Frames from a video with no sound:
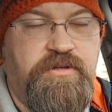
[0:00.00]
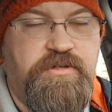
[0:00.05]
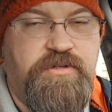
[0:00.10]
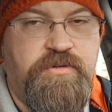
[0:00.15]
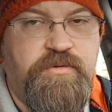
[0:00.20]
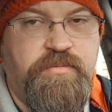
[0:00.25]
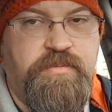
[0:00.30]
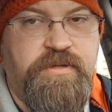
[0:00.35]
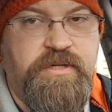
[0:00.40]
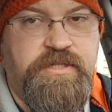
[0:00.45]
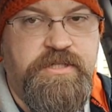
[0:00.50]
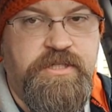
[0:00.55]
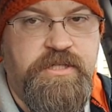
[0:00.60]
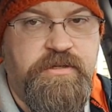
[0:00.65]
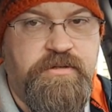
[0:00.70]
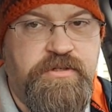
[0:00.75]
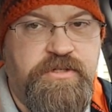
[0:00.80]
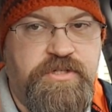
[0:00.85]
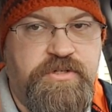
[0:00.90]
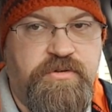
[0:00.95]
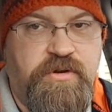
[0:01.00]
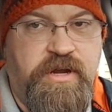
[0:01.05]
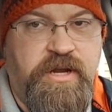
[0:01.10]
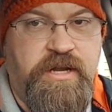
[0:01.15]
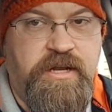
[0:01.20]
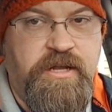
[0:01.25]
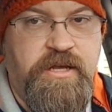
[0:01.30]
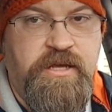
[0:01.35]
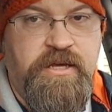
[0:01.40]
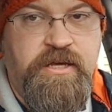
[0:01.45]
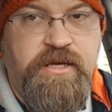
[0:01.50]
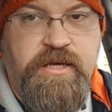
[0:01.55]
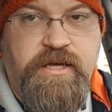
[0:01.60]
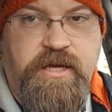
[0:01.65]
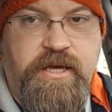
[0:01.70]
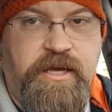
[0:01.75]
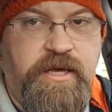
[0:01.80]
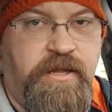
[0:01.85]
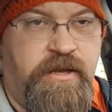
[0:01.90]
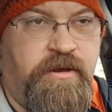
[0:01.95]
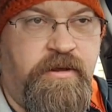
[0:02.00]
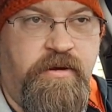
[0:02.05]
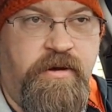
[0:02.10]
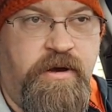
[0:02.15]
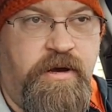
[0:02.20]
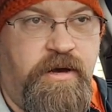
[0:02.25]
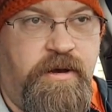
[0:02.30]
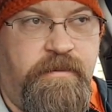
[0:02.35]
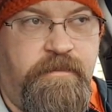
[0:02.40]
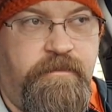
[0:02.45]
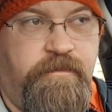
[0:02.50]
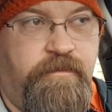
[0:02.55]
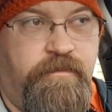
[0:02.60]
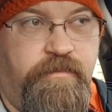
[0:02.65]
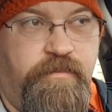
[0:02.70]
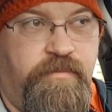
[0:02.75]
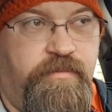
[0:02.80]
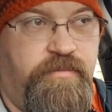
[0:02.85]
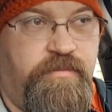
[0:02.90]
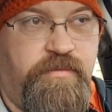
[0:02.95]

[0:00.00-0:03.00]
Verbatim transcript: two plus years straight and um,